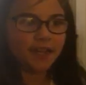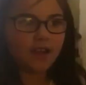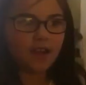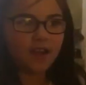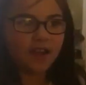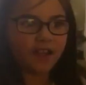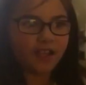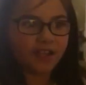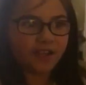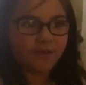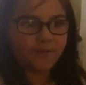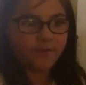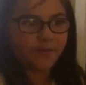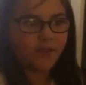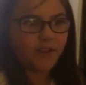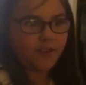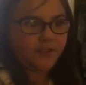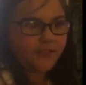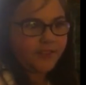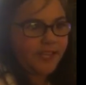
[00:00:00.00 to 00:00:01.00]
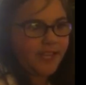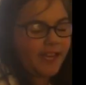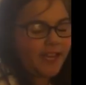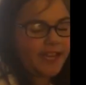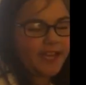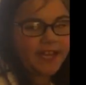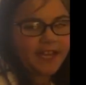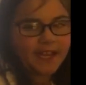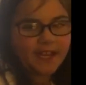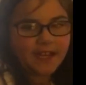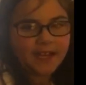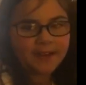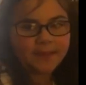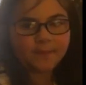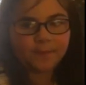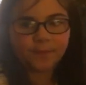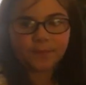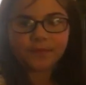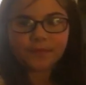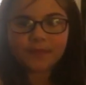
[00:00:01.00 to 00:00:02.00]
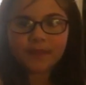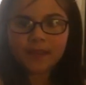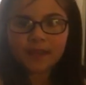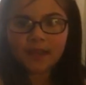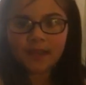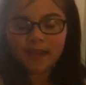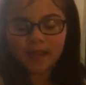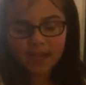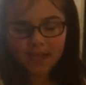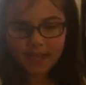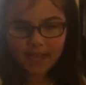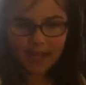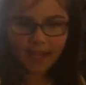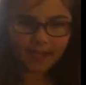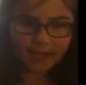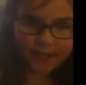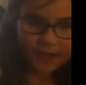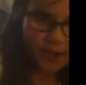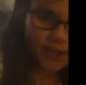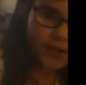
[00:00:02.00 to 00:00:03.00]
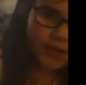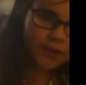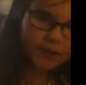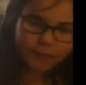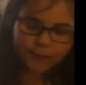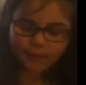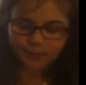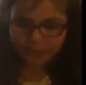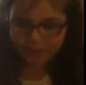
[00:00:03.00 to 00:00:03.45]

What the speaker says: on your birthday, and I hope